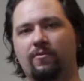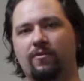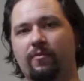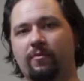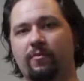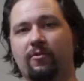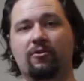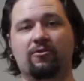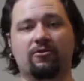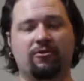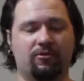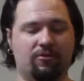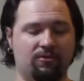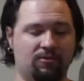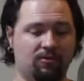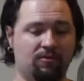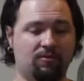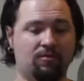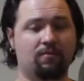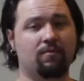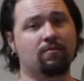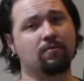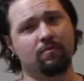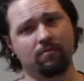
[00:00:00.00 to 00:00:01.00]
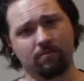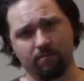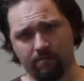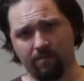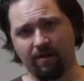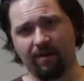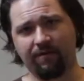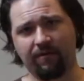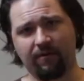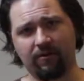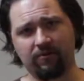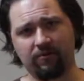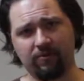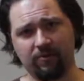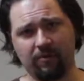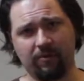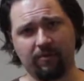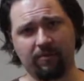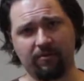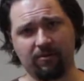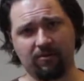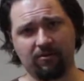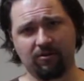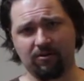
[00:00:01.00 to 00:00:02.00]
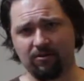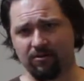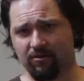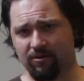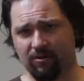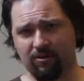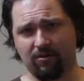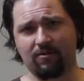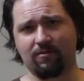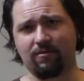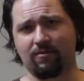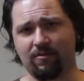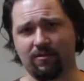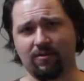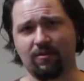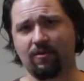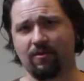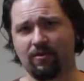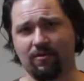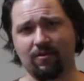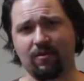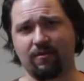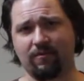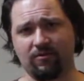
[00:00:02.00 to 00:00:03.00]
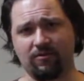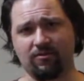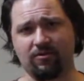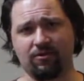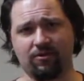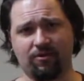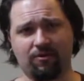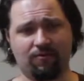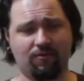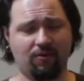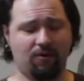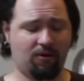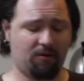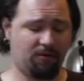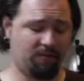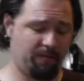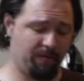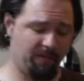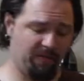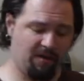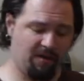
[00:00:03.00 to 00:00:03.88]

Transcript: the butchers. Make friends with your butchers. They'll never steer you wrong.